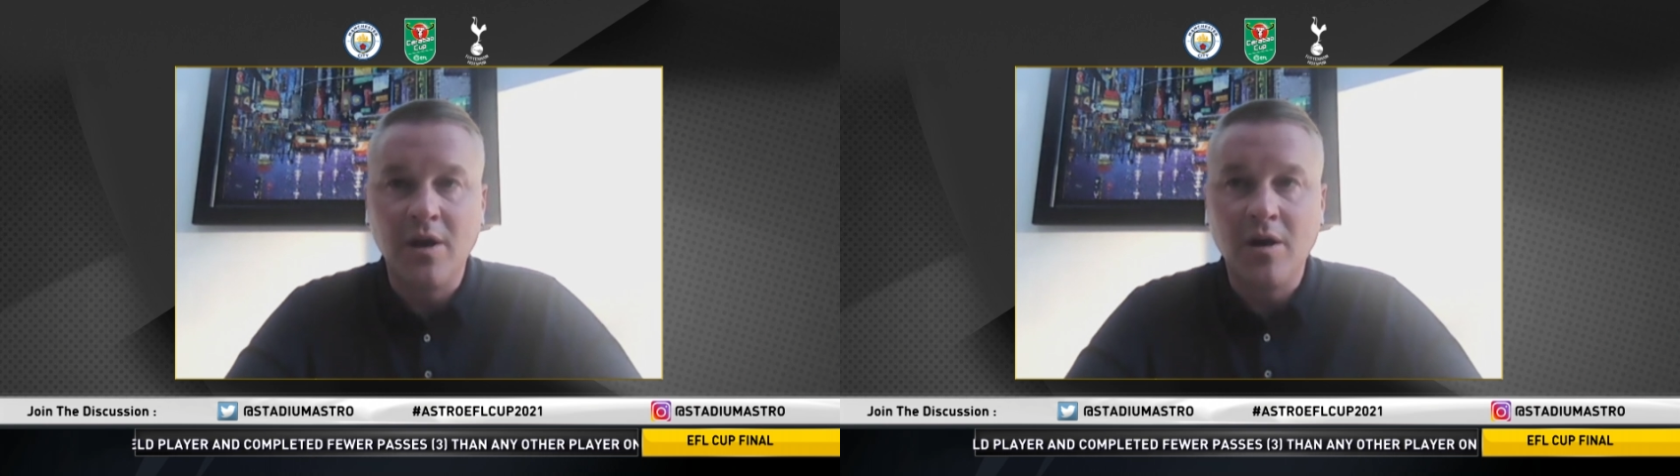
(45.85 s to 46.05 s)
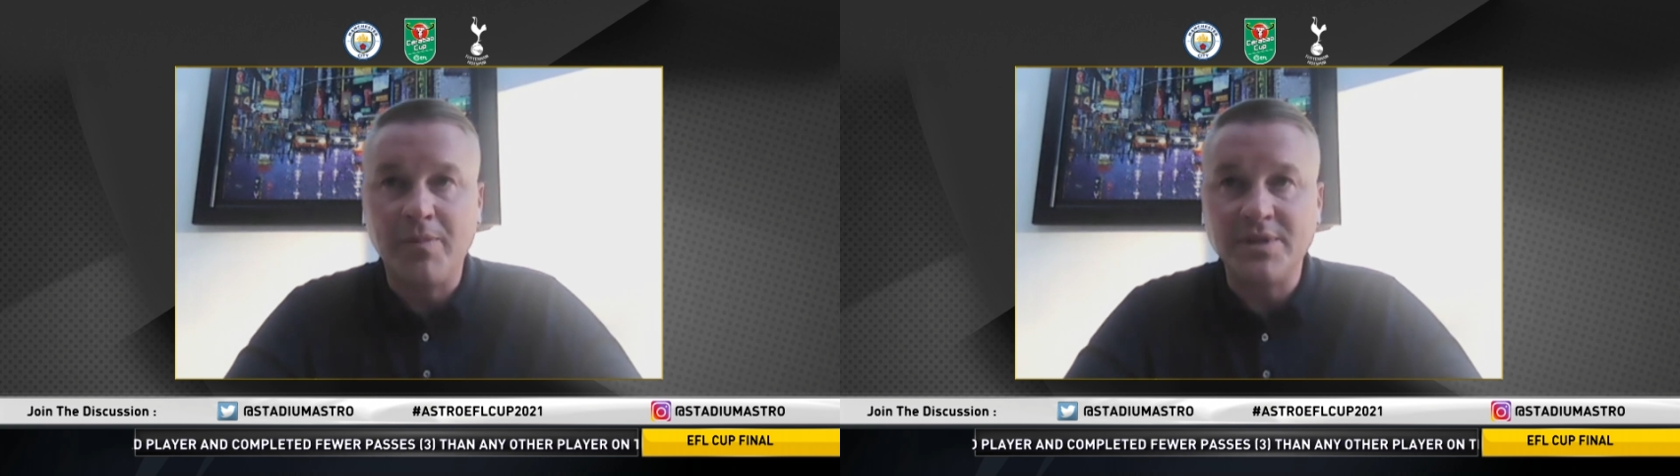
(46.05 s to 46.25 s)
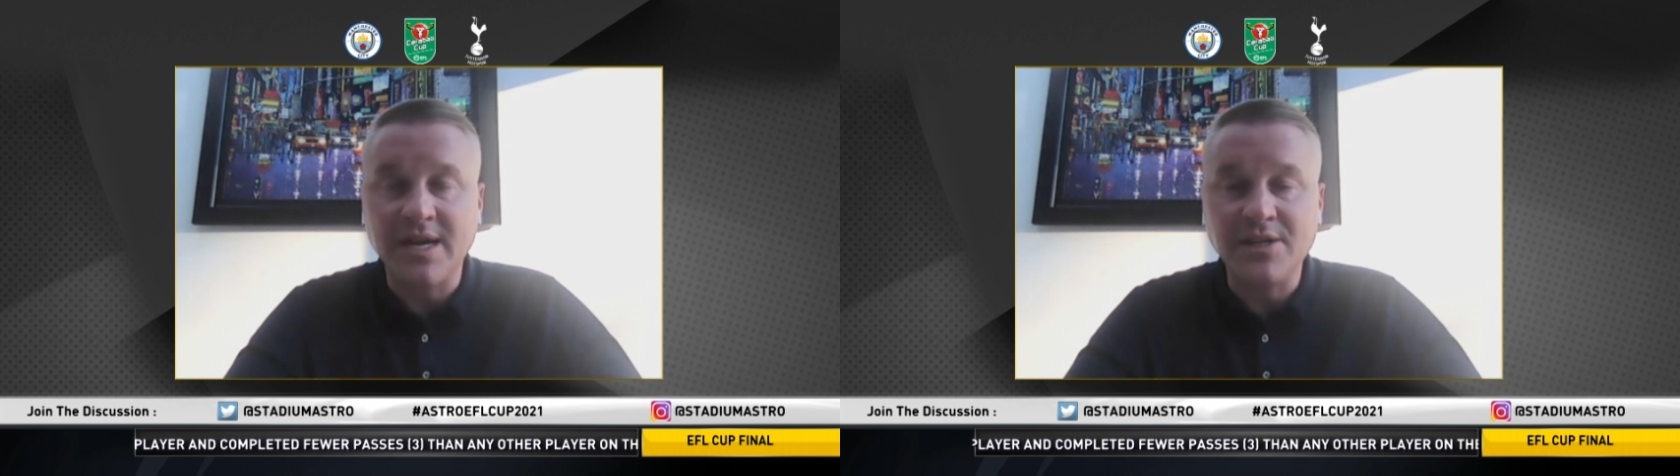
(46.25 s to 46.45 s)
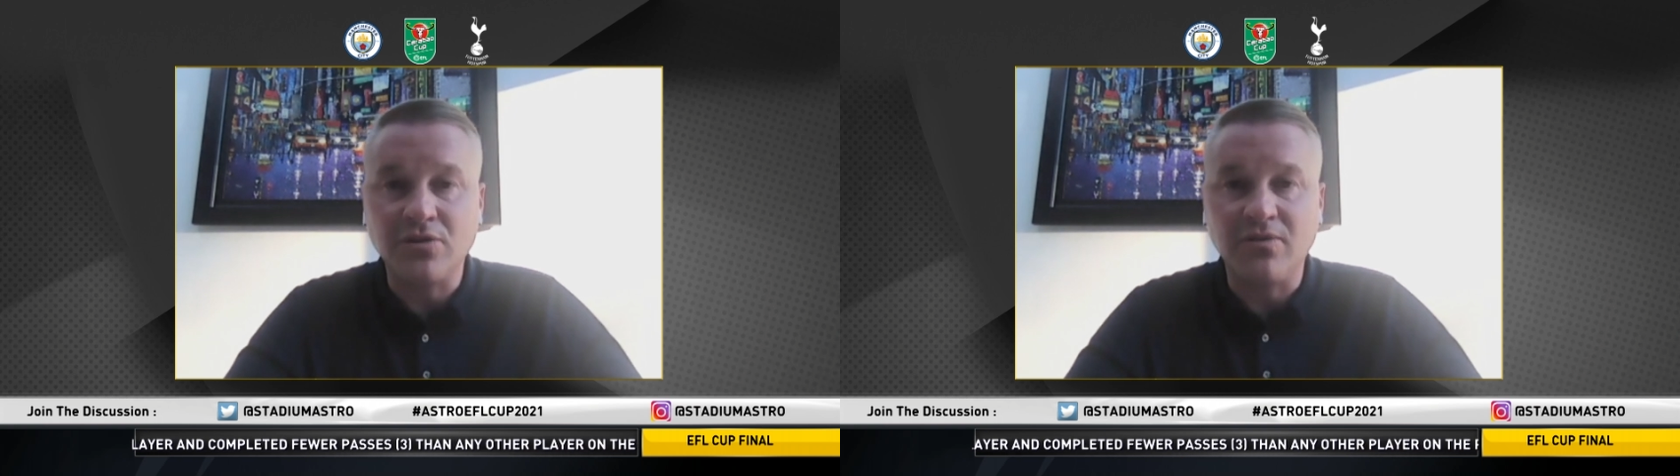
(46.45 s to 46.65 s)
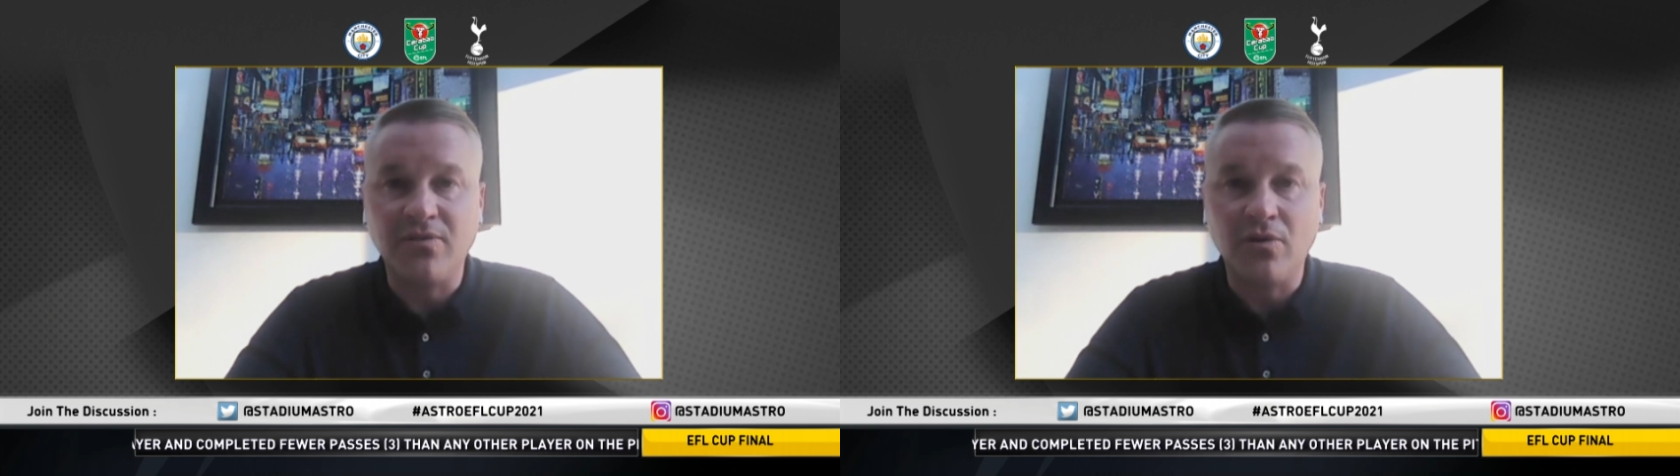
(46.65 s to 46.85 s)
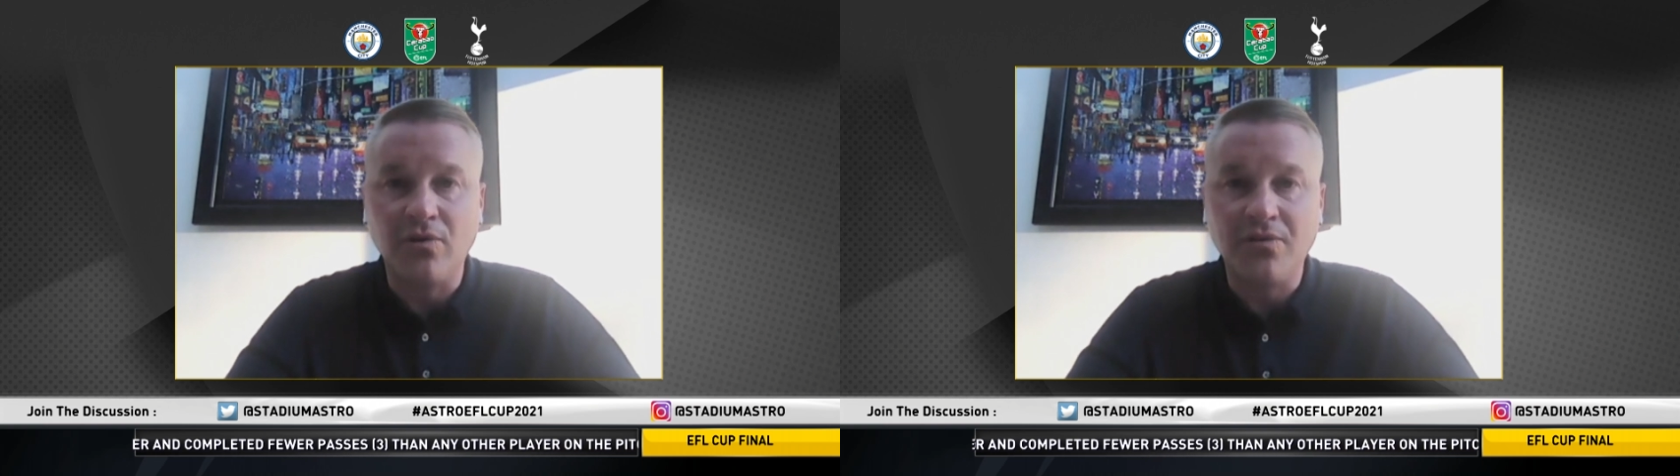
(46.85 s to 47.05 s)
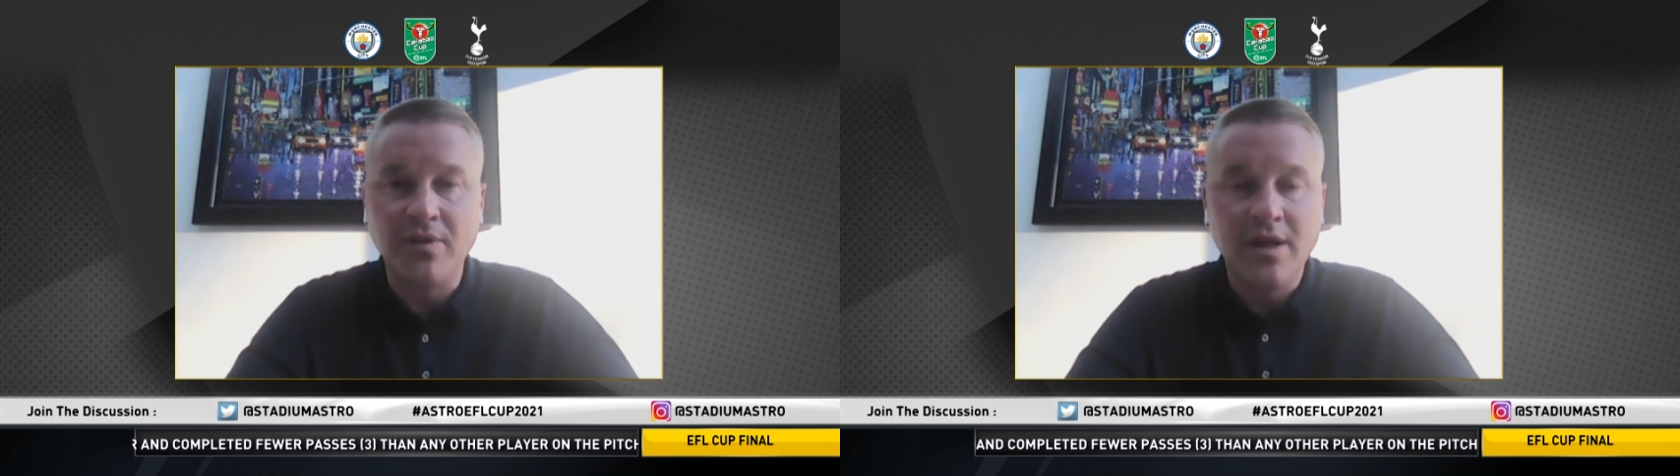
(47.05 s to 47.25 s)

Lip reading: a potential fourth.